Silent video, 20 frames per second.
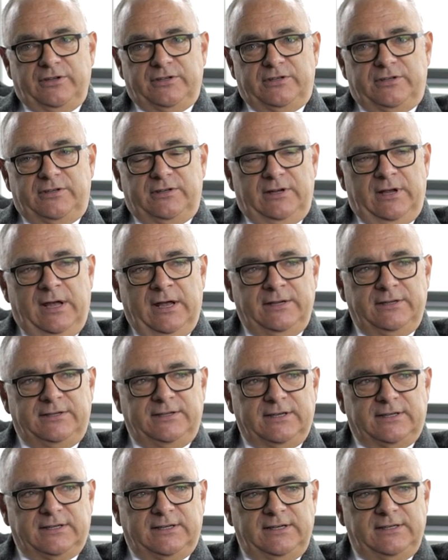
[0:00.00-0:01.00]

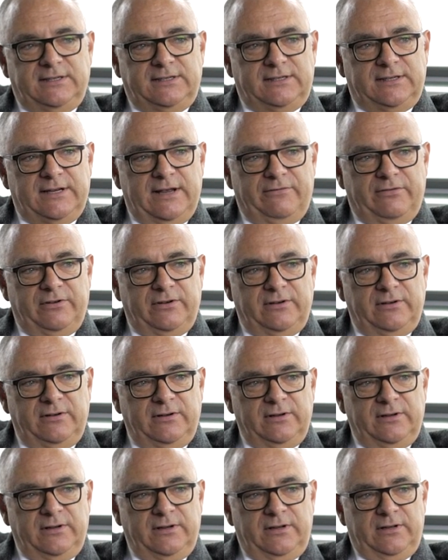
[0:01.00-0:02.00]
67
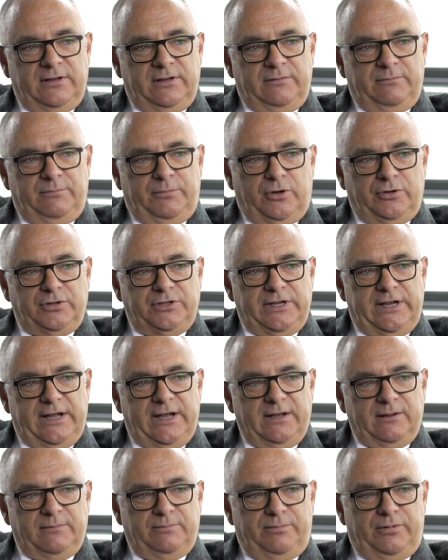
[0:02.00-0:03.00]

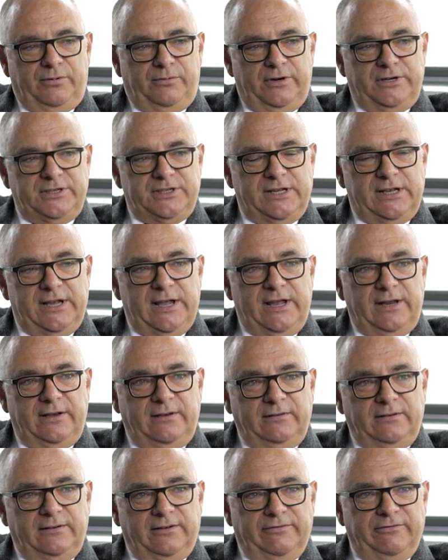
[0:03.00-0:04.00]
Pontiac
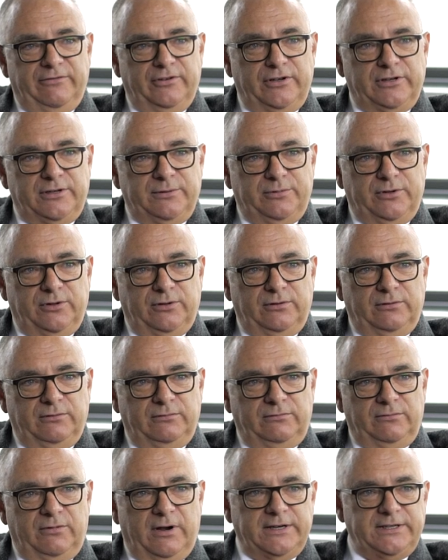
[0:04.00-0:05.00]
Parisienne convertible
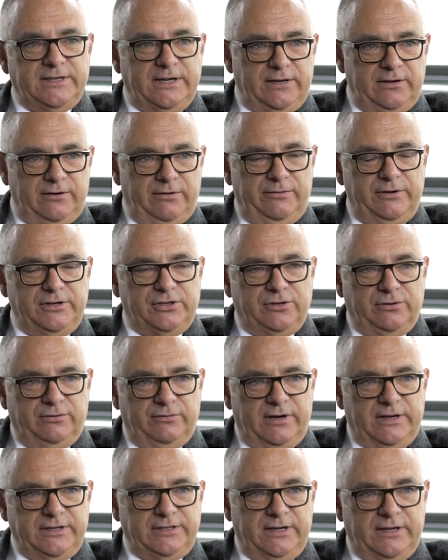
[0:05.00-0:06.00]
right-hand, original
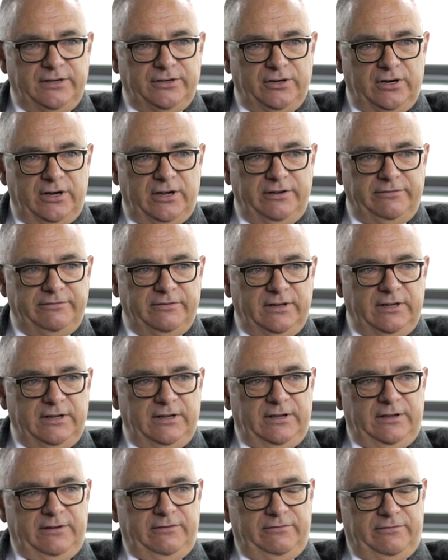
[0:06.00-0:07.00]
right-hand drive
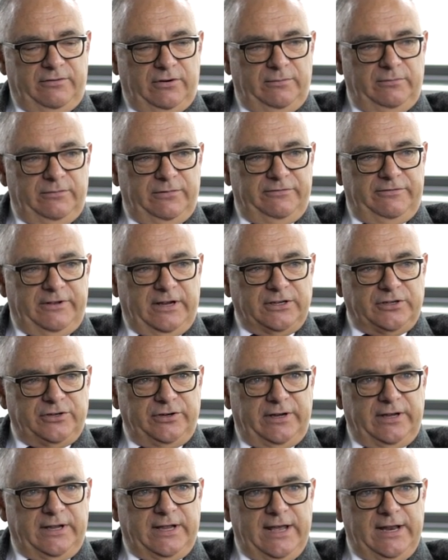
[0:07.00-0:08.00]
from the
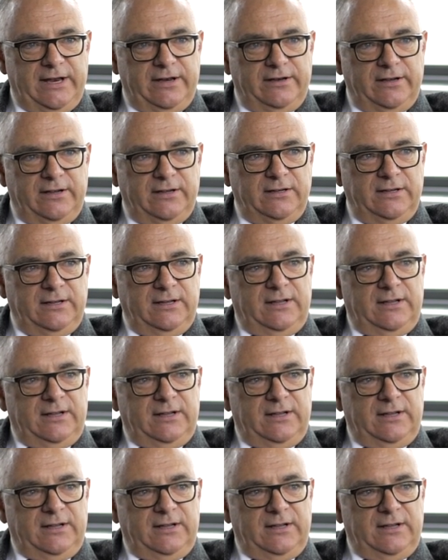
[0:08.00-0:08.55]
factory in Canada